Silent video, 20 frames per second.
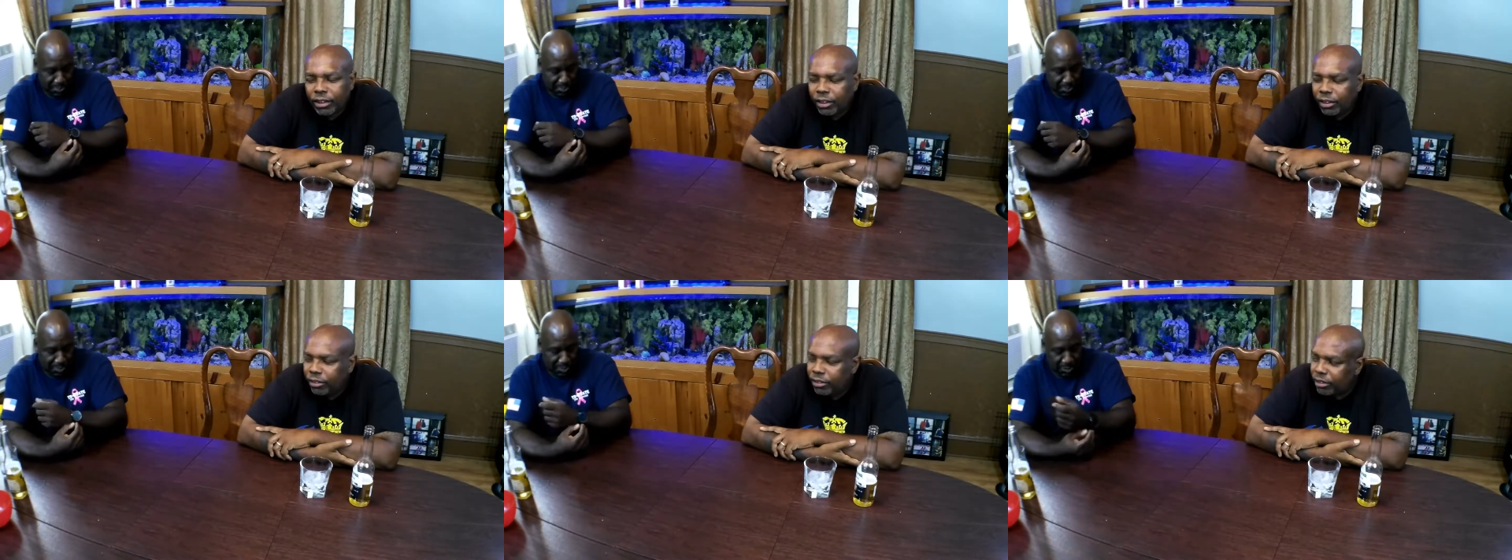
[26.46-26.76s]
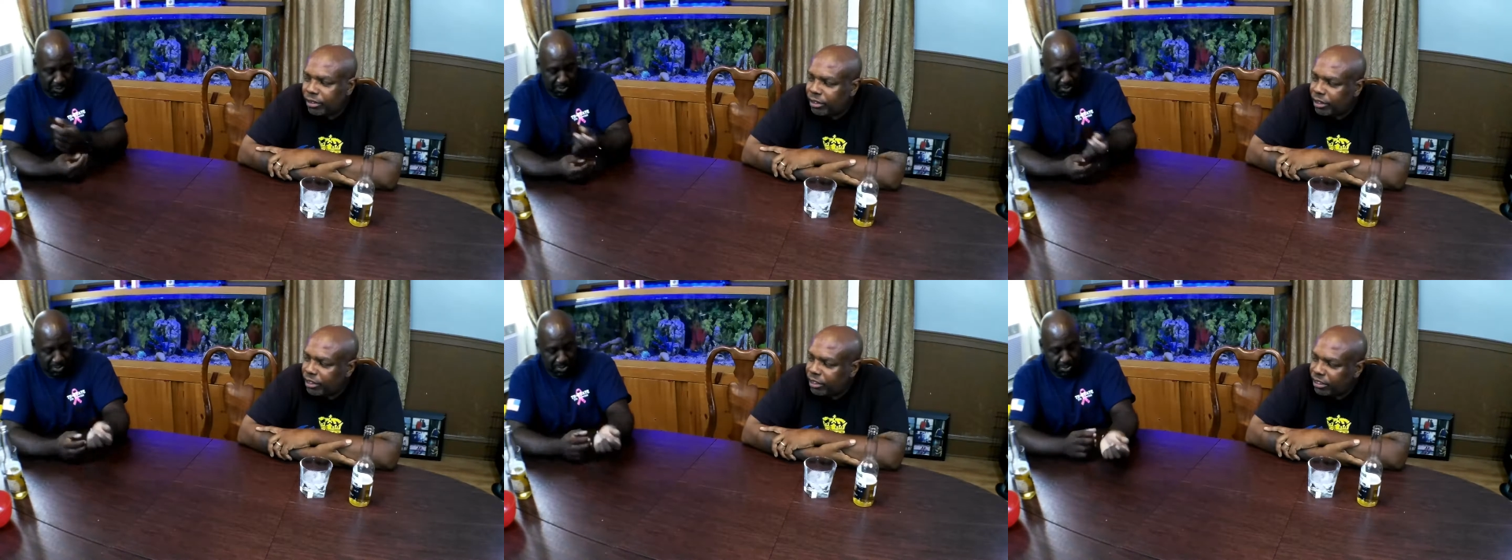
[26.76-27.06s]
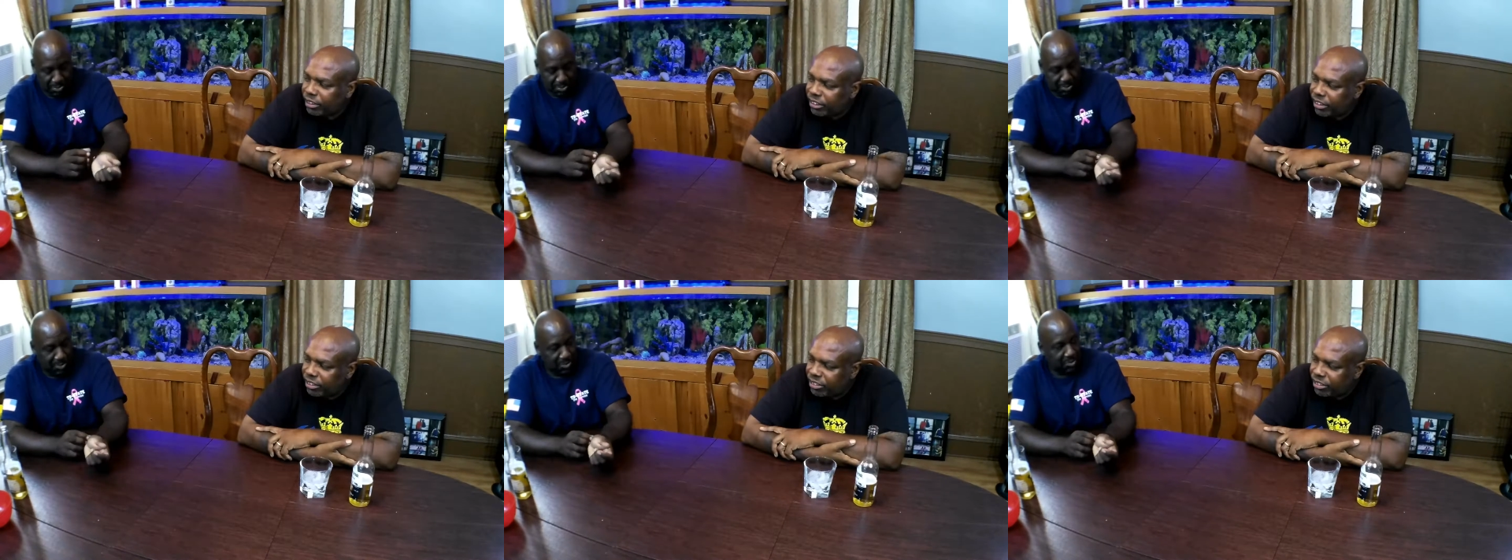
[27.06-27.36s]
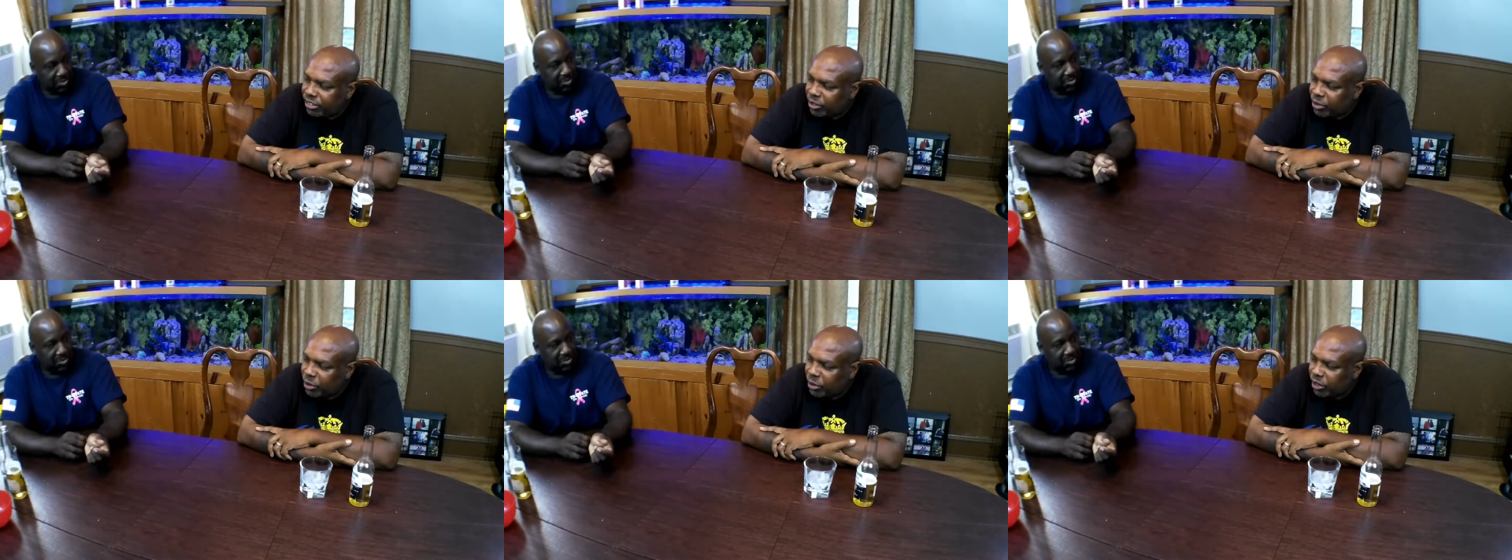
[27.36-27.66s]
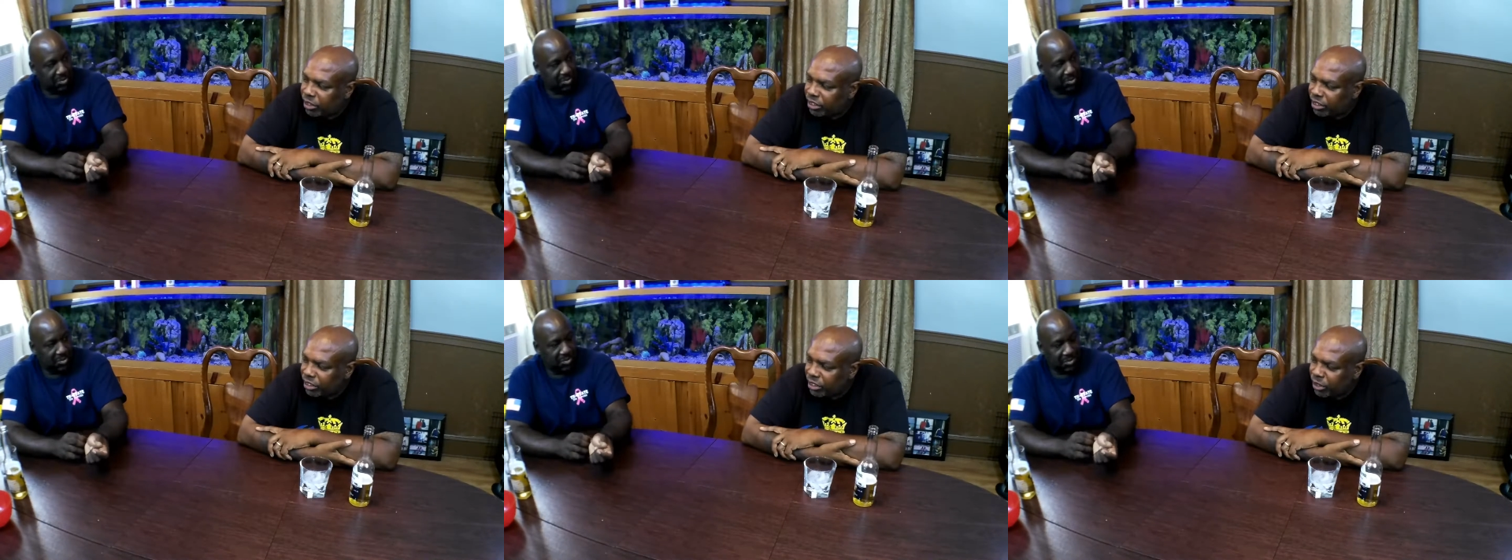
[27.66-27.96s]
is it illicit or
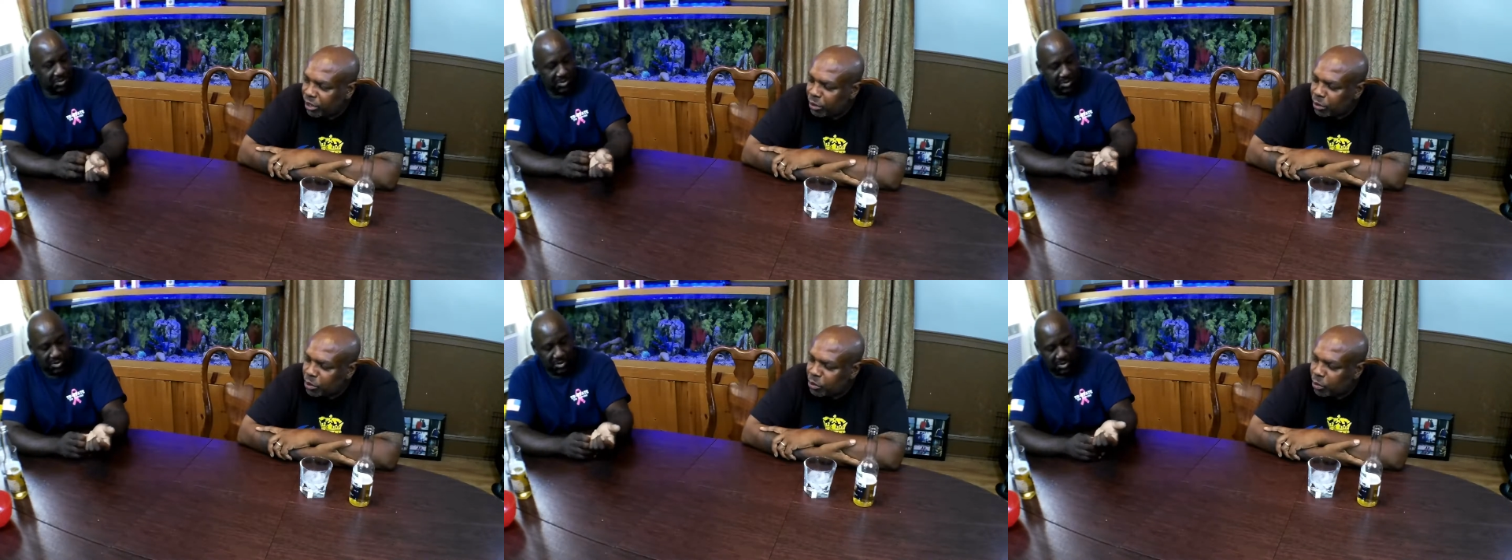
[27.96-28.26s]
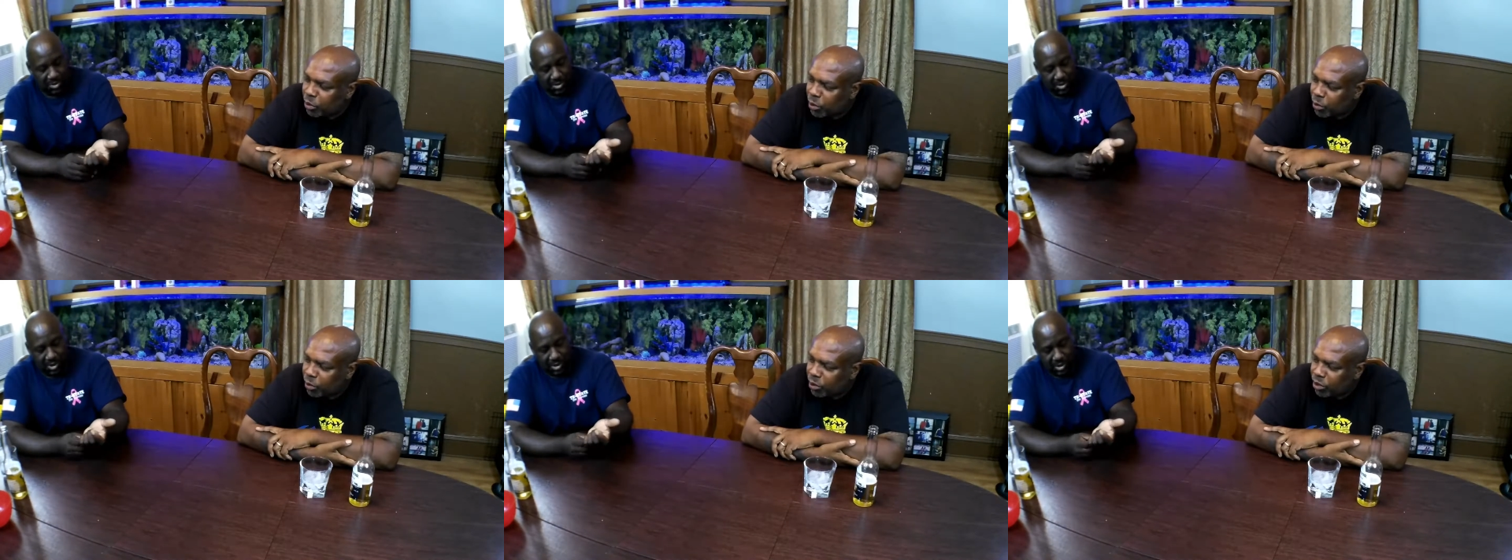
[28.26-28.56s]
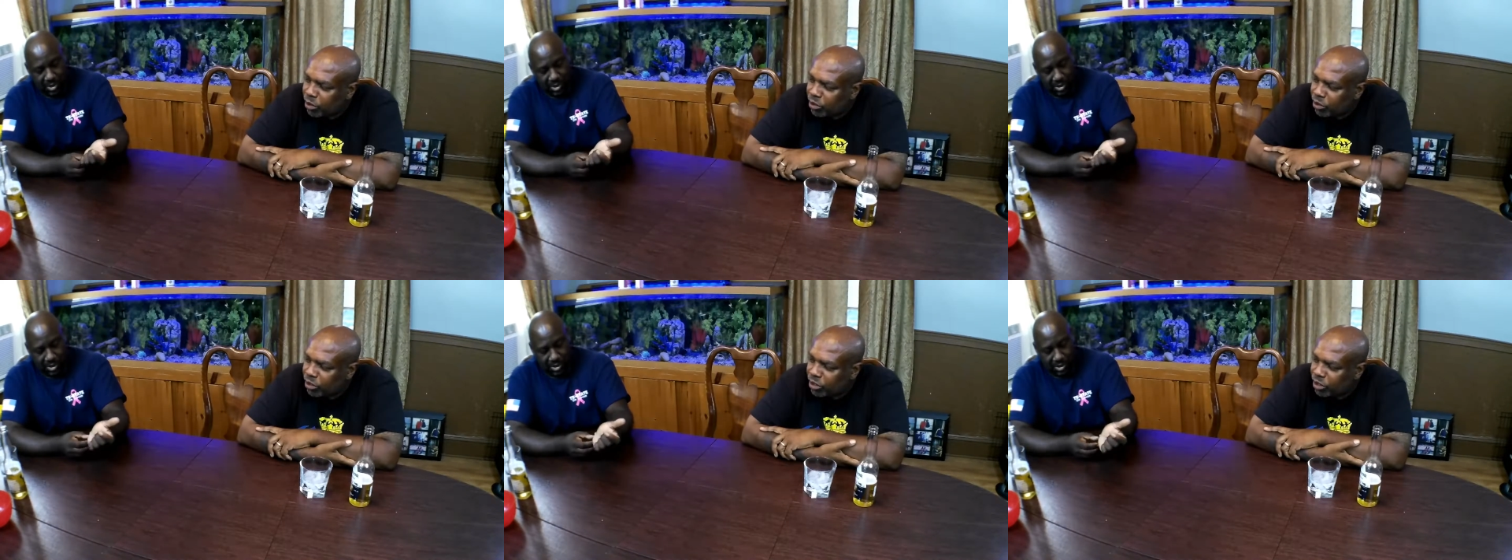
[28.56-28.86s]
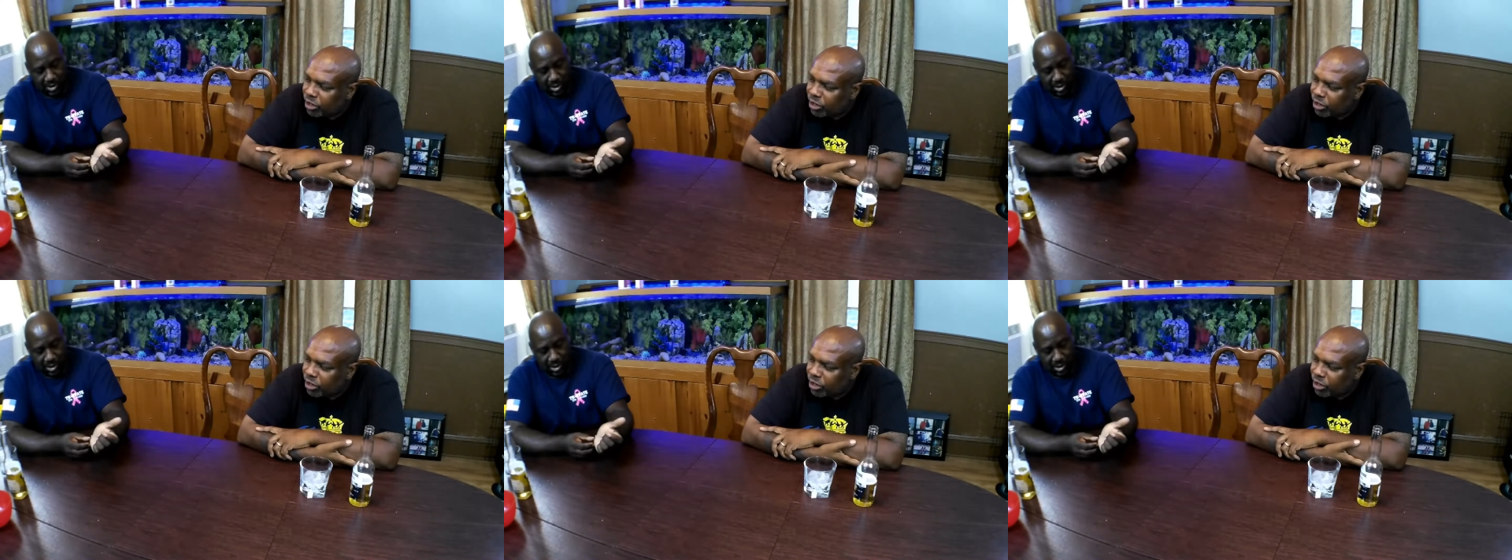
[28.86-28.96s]
illegal? Which word are we using?